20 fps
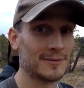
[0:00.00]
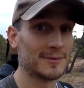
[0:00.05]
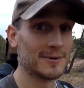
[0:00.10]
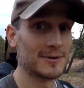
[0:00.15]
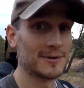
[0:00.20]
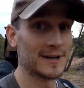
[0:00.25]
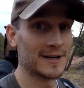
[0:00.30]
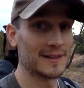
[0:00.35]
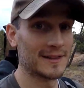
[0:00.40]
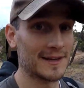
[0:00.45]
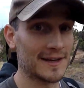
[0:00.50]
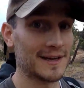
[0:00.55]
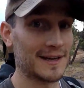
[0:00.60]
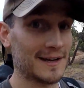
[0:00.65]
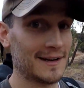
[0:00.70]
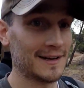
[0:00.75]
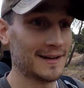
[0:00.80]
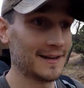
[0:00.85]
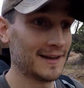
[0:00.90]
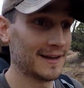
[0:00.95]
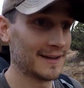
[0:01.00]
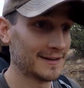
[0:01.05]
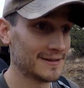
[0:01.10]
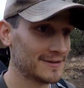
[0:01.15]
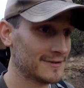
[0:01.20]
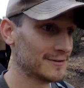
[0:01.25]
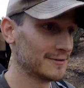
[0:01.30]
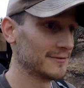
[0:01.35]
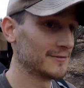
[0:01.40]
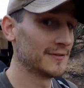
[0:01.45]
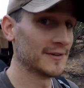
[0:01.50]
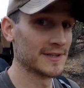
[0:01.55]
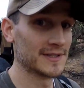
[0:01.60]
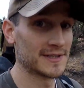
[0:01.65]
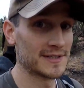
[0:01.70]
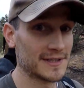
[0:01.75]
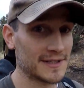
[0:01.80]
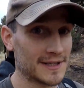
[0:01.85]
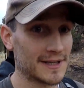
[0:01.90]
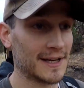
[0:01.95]
correct that and to fix
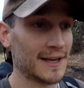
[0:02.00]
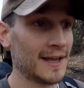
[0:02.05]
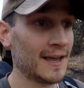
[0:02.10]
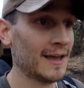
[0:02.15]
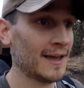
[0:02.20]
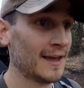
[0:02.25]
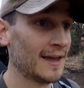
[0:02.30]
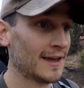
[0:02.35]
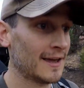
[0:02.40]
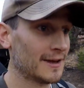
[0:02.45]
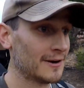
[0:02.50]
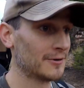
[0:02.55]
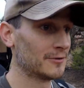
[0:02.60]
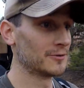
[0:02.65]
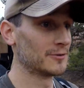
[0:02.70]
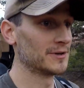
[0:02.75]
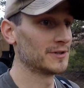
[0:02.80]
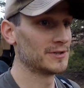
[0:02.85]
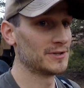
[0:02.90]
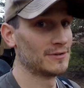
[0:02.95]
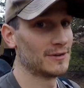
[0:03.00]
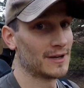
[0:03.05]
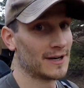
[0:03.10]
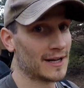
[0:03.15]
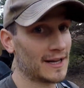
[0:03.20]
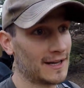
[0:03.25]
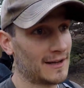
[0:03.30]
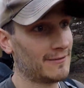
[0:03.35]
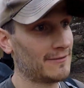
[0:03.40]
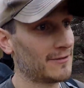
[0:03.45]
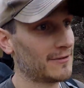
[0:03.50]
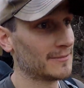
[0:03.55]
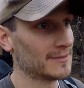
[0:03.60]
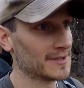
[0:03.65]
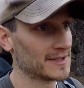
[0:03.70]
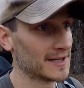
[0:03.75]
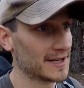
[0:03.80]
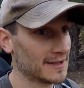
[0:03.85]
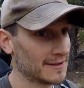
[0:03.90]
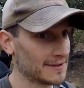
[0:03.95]
an old issue that I had from a
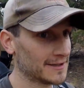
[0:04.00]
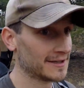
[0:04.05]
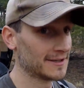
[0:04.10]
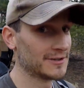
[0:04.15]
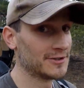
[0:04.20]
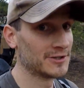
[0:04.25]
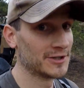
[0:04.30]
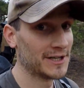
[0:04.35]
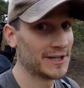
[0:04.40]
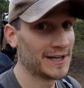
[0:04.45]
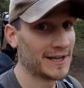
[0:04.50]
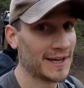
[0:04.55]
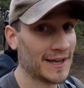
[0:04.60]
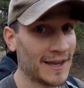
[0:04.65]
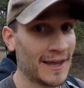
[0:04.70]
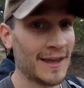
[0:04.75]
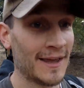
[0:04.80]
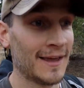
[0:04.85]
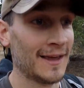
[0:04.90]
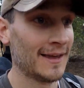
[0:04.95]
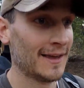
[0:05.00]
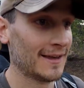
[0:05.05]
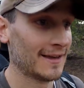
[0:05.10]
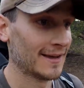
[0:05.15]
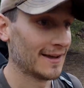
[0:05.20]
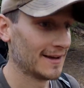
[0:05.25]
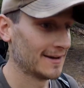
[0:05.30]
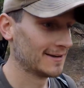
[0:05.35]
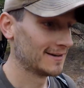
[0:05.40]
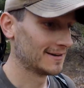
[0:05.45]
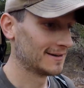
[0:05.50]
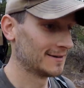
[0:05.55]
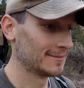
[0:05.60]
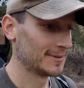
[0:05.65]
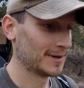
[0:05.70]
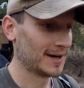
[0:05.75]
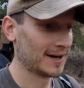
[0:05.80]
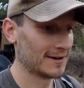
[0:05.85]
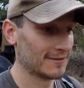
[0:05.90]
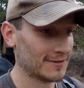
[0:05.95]
cycling injury, I ended up
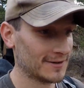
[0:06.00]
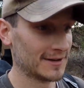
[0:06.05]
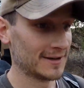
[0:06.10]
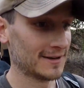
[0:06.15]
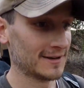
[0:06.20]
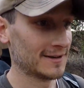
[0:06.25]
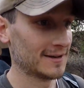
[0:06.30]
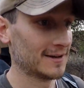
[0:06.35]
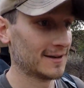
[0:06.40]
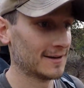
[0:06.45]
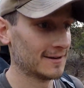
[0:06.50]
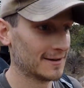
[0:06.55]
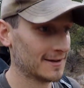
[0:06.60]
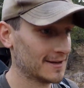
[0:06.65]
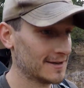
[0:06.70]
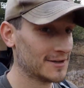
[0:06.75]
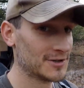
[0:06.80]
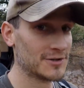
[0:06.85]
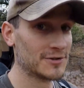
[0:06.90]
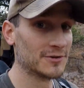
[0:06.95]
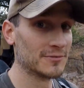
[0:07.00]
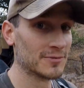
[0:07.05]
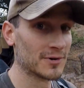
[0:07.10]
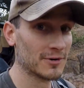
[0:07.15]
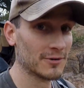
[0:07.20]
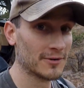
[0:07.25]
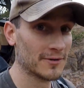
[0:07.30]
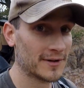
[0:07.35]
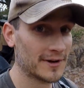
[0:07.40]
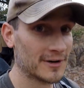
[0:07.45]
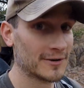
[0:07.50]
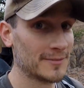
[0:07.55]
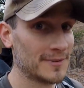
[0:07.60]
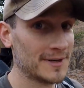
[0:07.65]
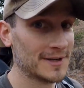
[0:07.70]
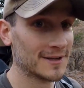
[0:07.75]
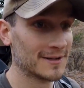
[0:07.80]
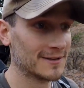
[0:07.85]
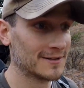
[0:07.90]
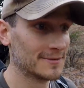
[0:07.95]
having additional prolotherapy
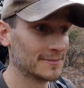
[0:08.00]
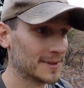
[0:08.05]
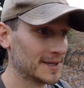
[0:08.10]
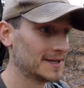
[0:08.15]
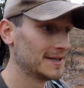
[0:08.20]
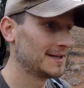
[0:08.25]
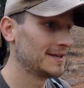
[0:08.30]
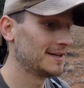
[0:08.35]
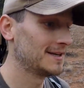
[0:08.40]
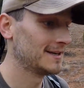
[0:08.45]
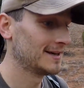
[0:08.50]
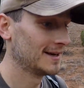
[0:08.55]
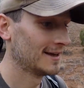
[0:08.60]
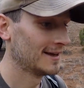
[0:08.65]
done to my knee.